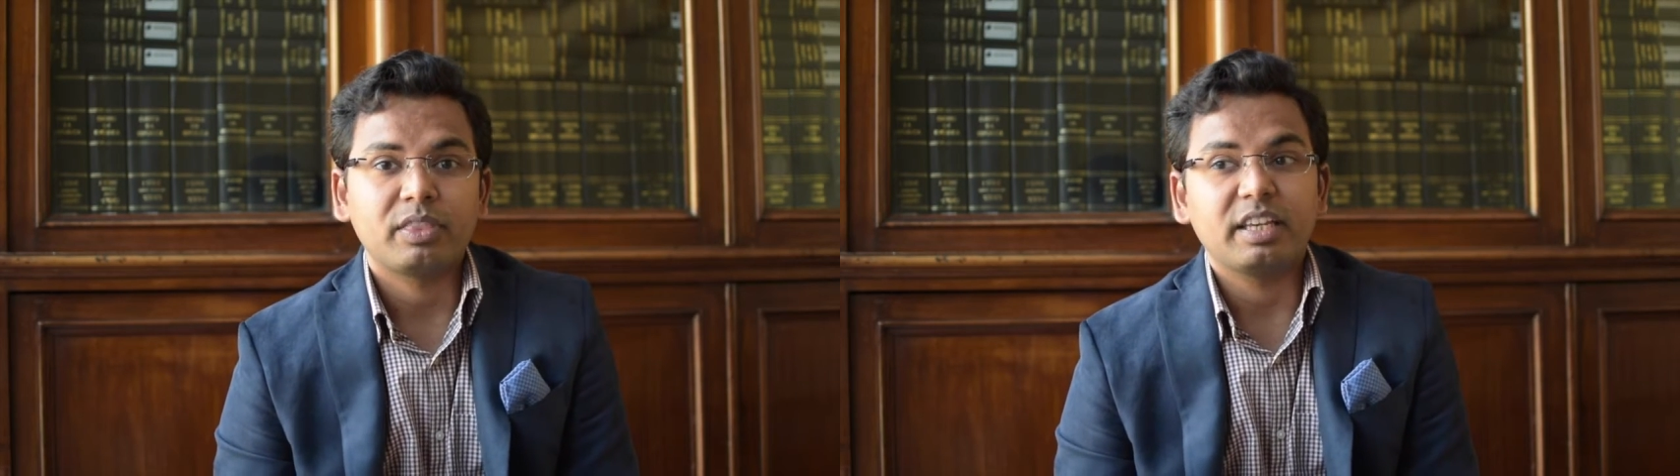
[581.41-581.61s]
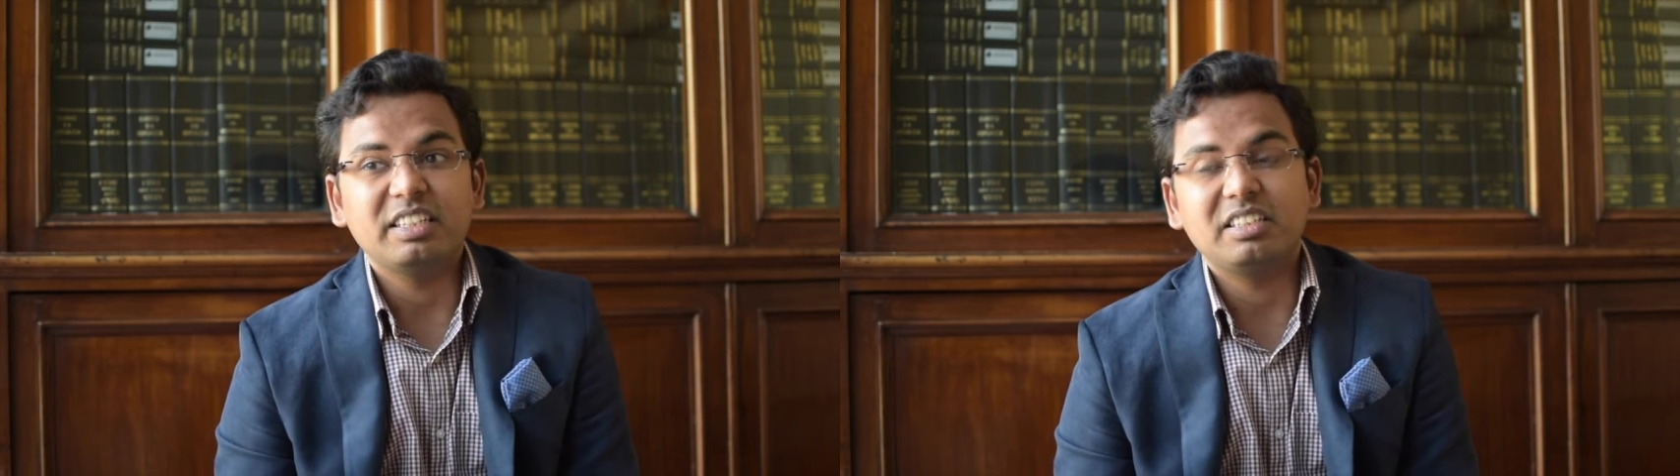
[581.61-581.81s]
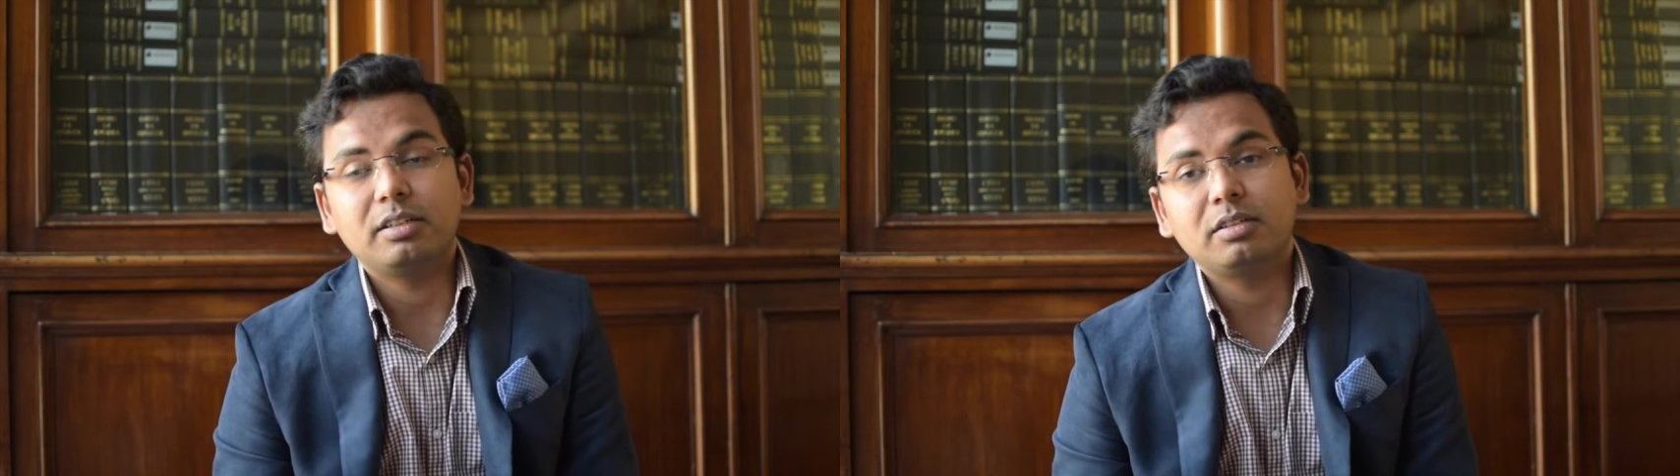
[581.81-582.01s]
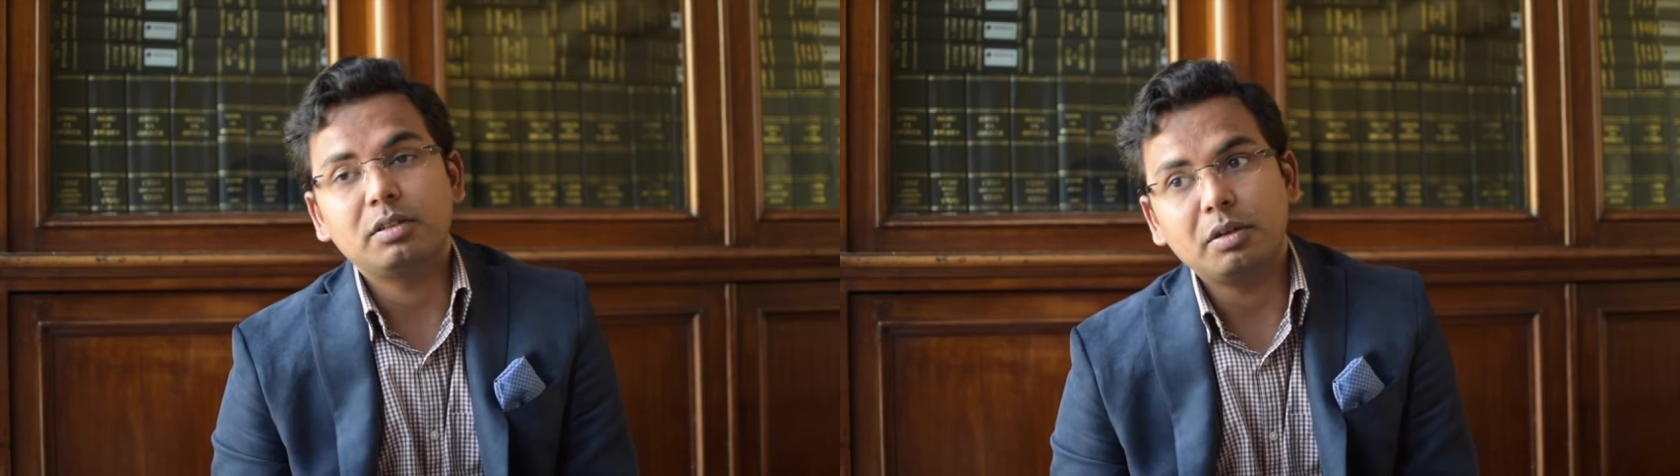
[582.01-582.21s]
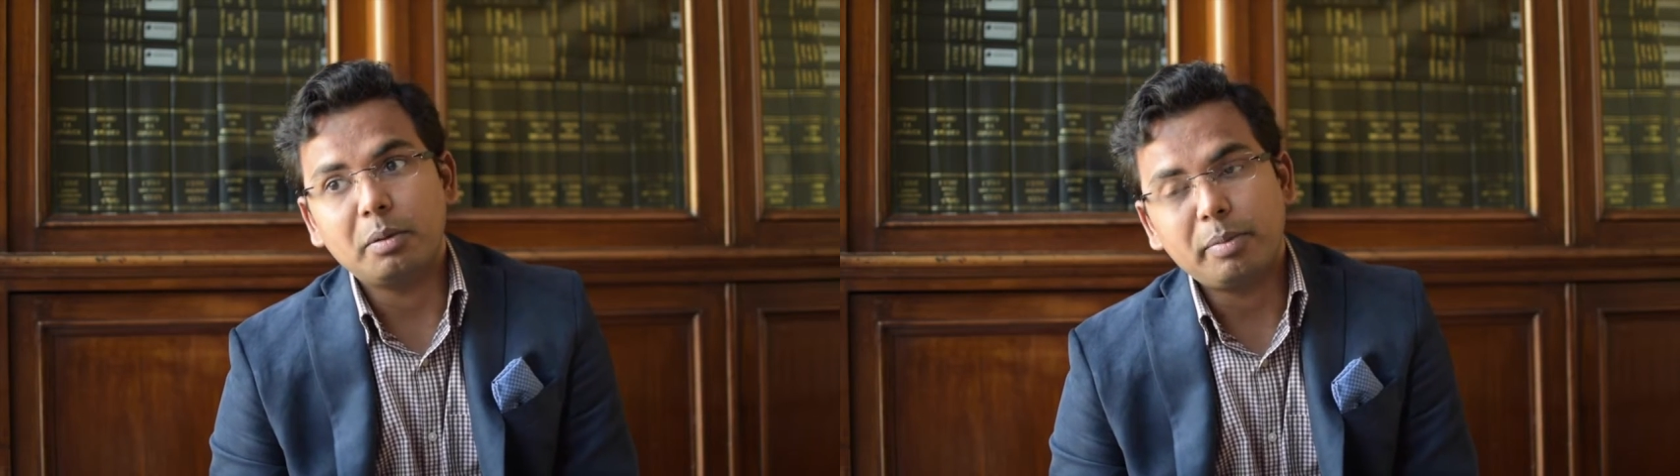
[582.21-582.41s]
Is
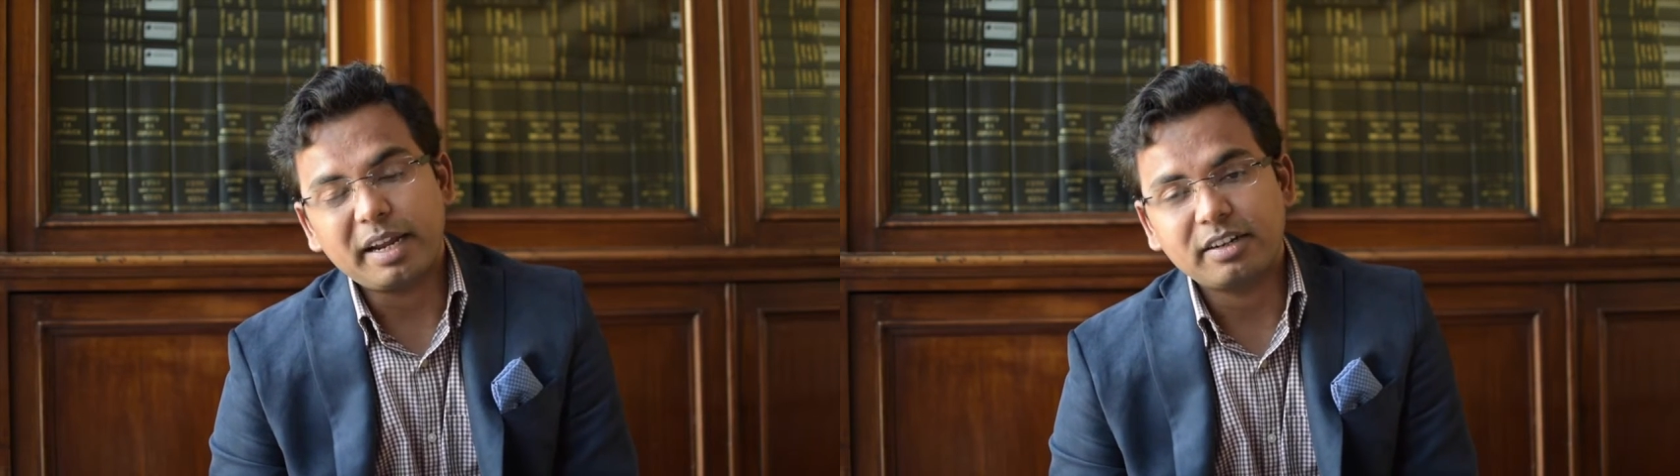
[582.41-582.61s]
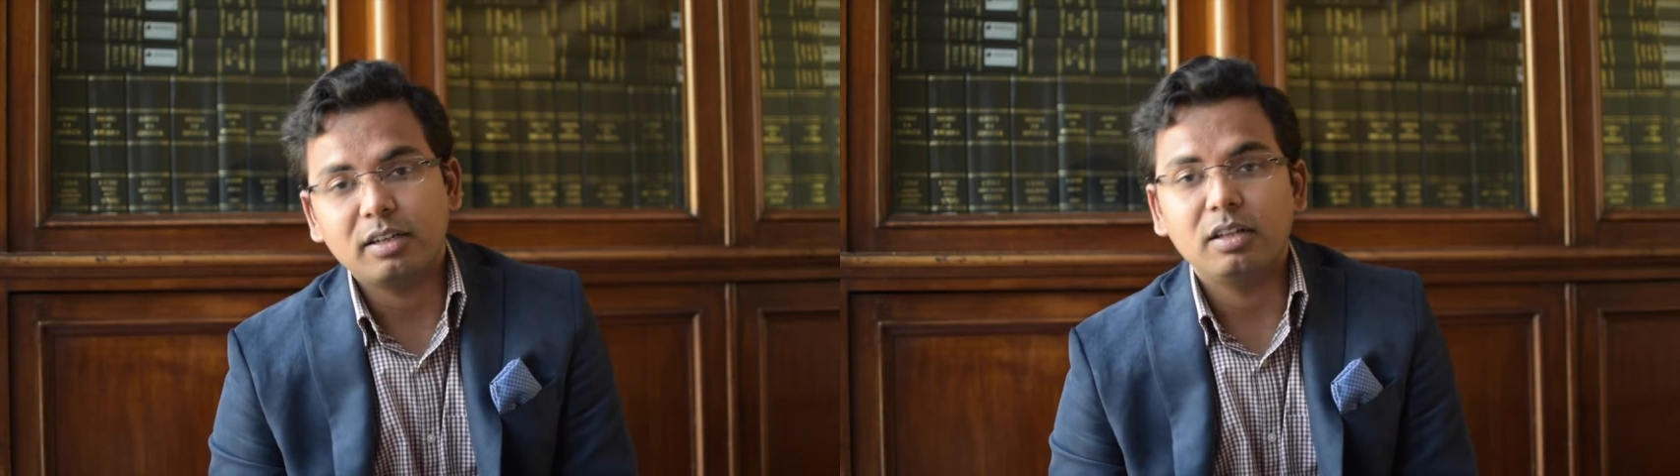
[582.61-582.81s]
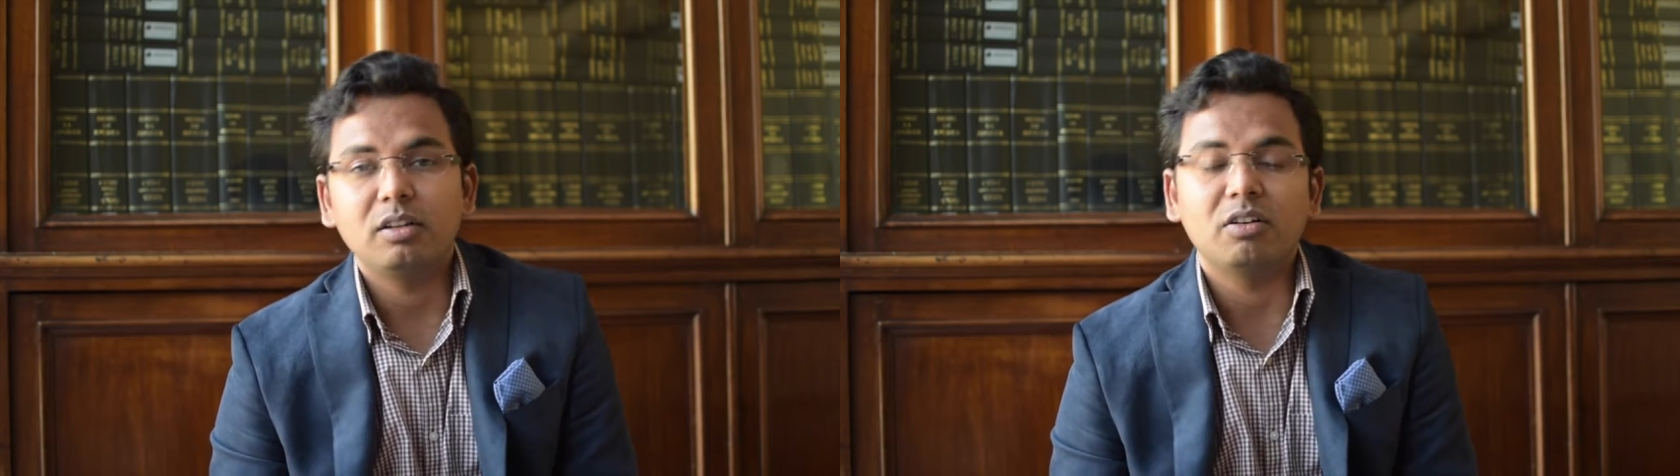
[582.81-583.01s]
it practical,